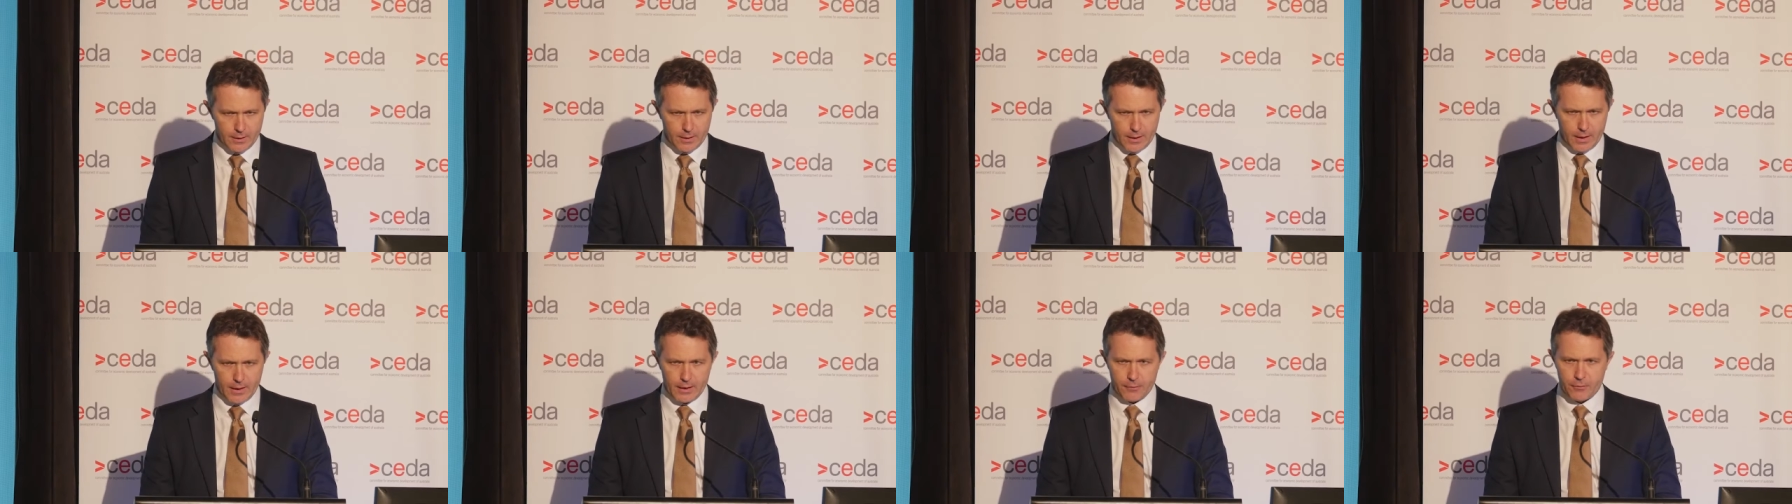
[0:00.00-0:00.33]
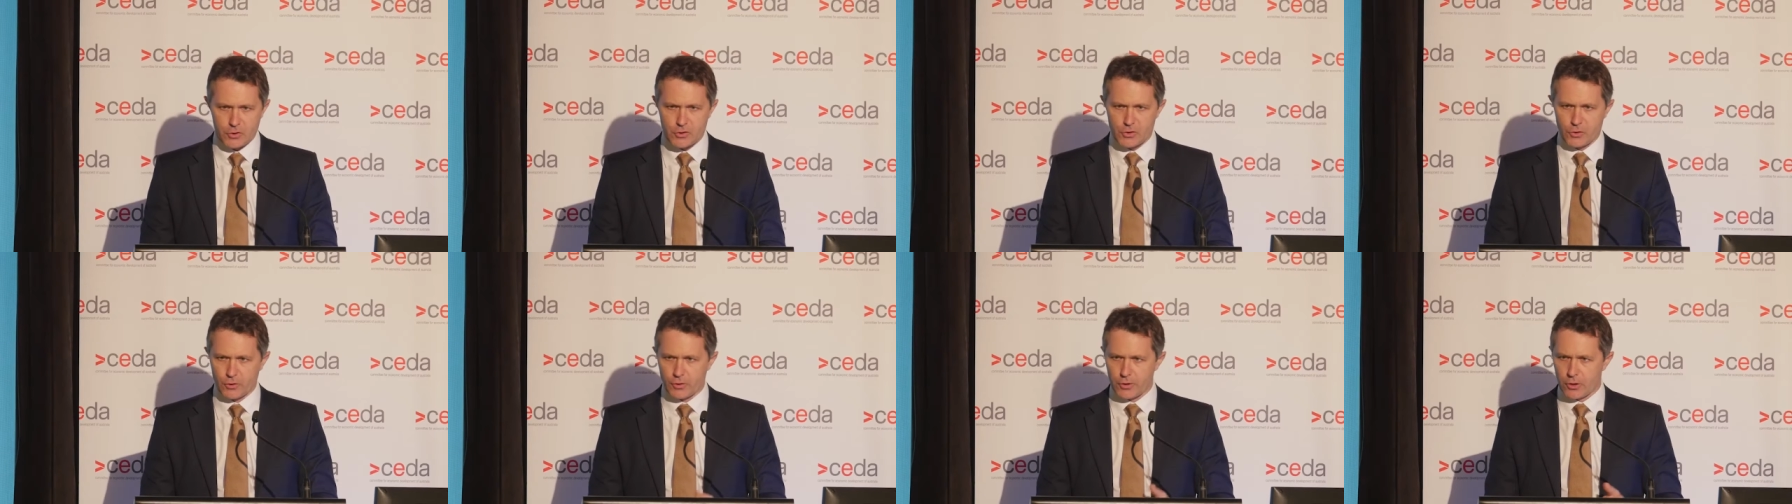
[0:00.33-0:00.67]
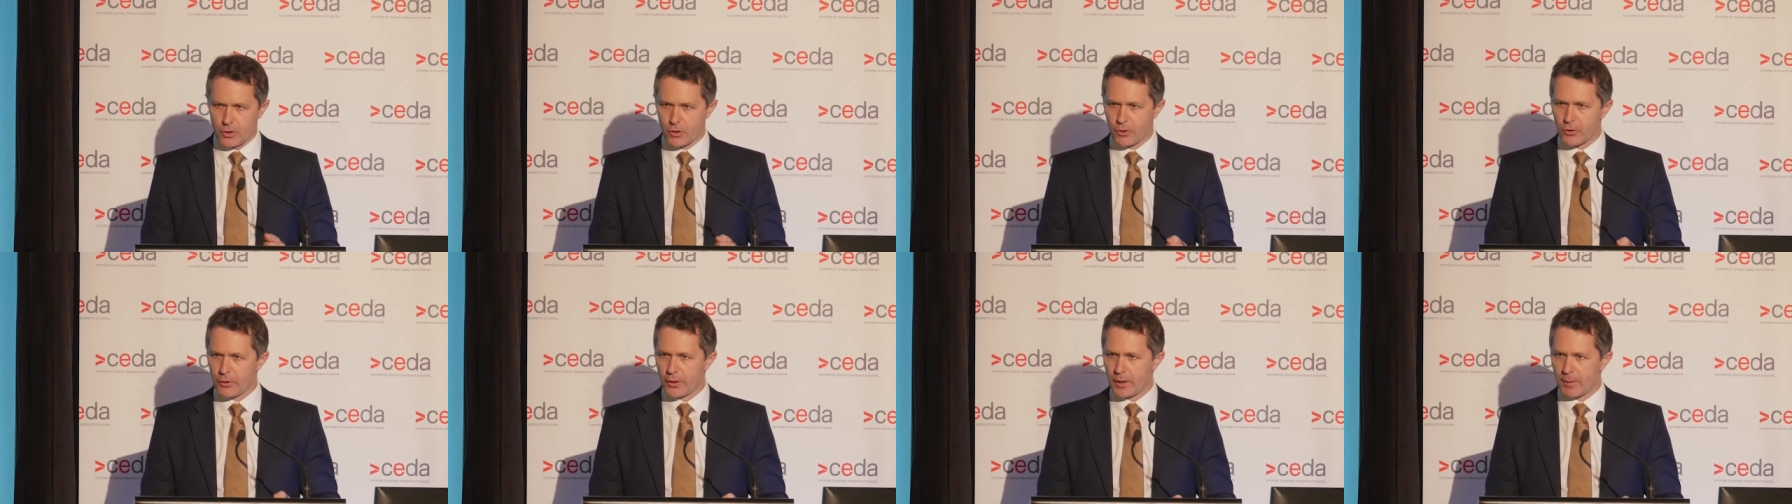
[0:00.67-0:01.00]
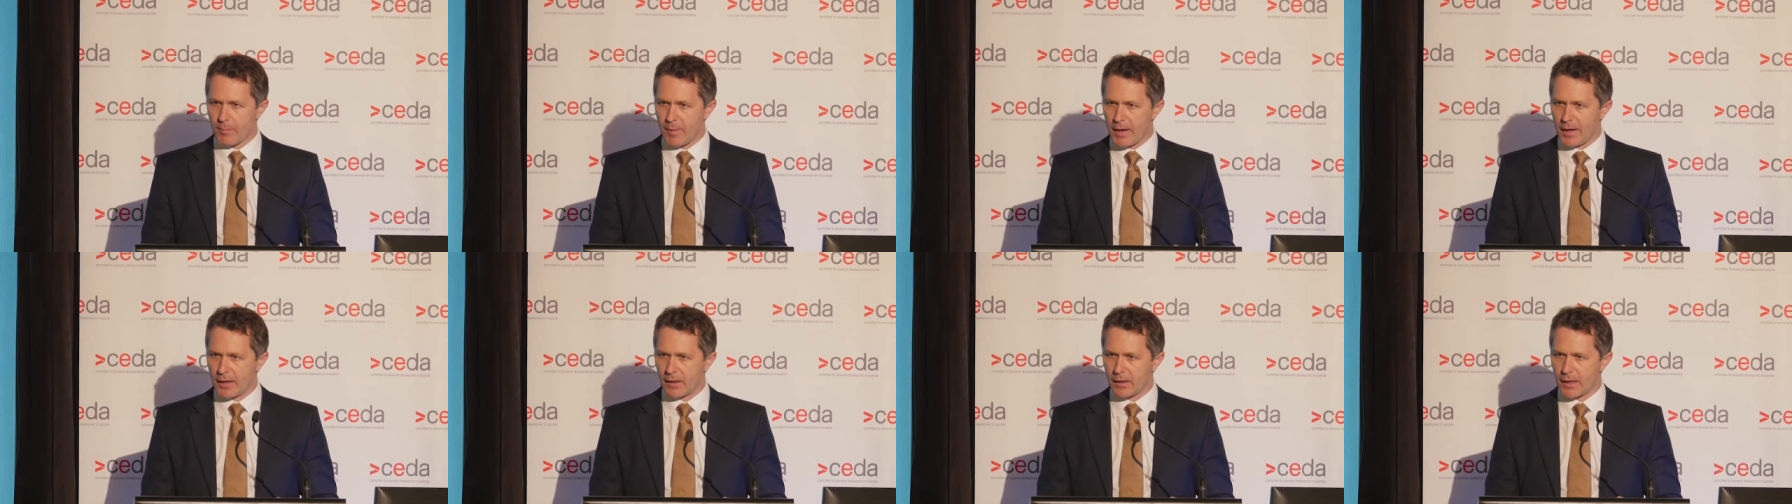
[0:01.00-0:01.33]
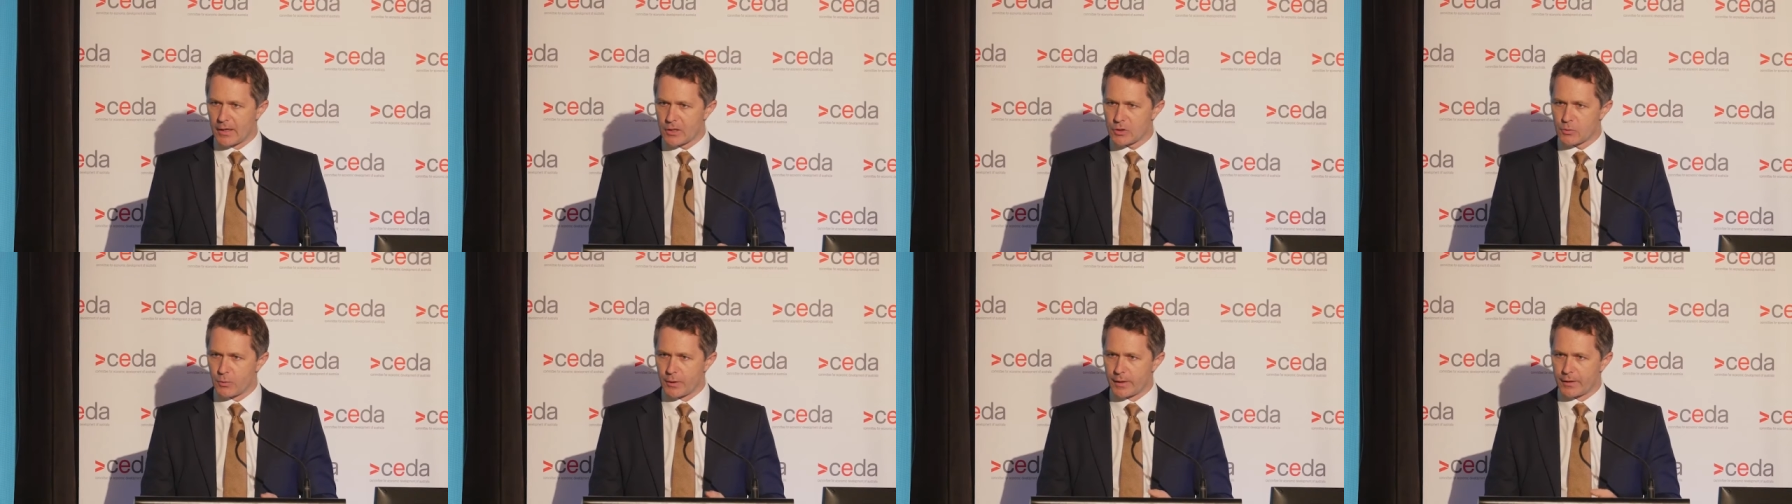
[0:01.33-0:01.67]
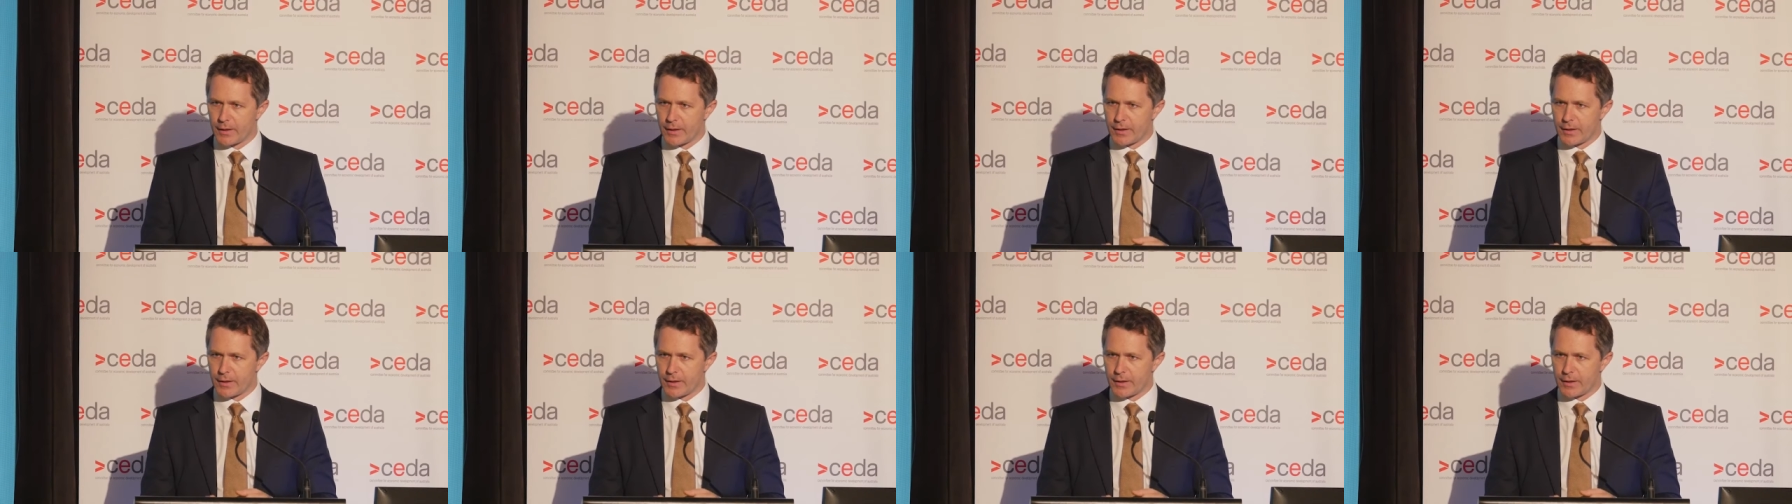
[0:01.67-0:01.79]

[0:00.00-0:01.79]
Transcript: And if you saw the Courier Mail last week,